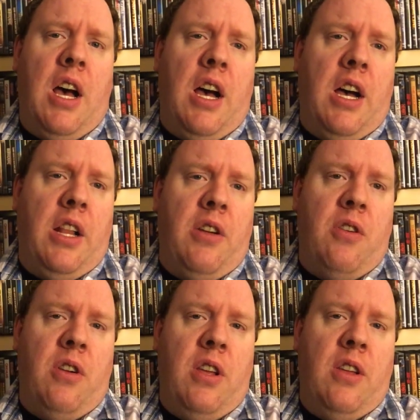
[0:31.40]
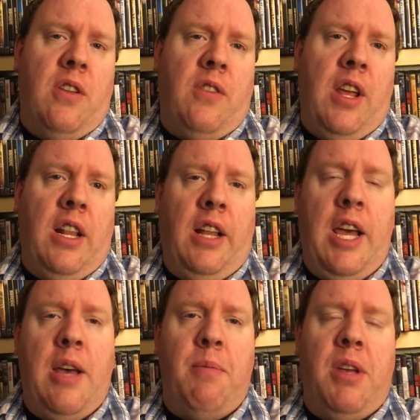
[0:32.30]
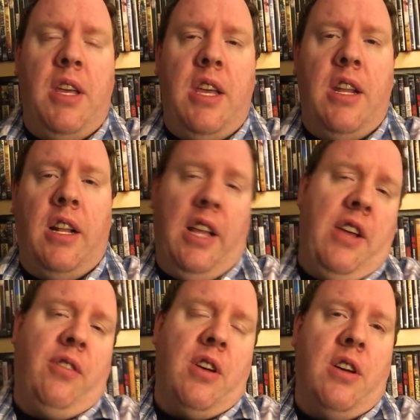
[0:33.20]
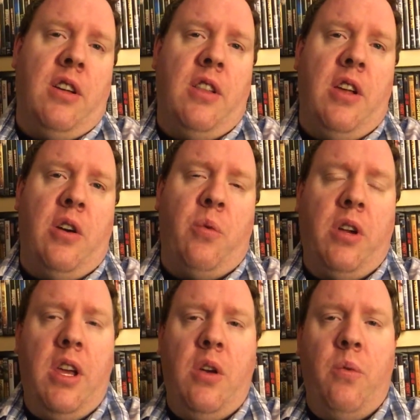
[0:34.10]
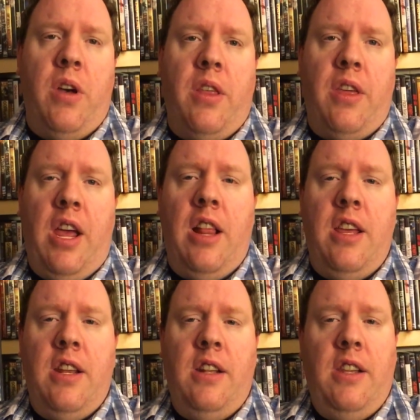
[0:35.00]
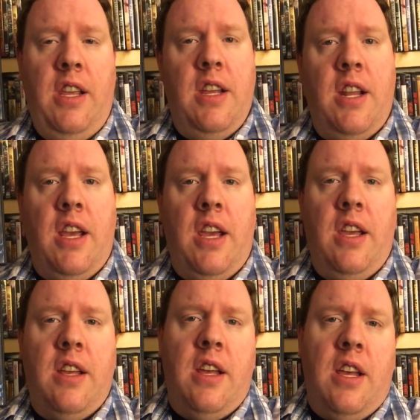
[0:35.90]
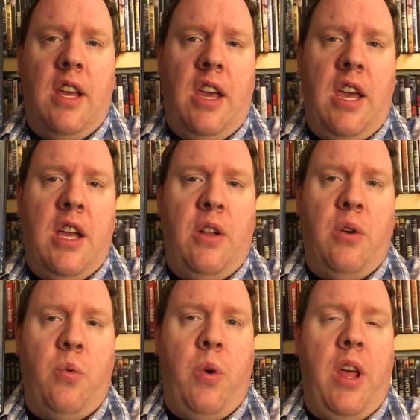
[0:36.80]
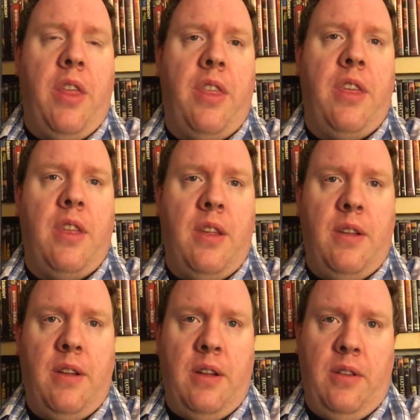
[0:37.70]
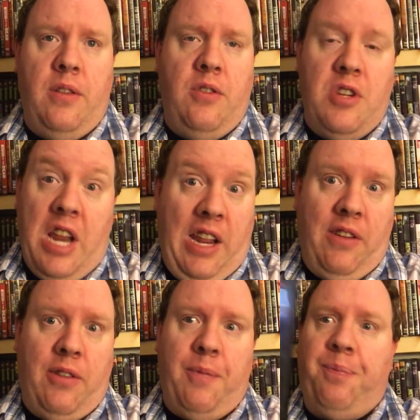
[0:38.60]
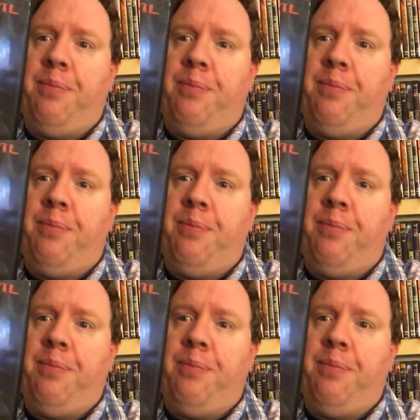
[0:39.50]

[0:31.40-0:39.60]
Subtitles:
There is a lab in Alaska. They are working with alien DNA and with genetics.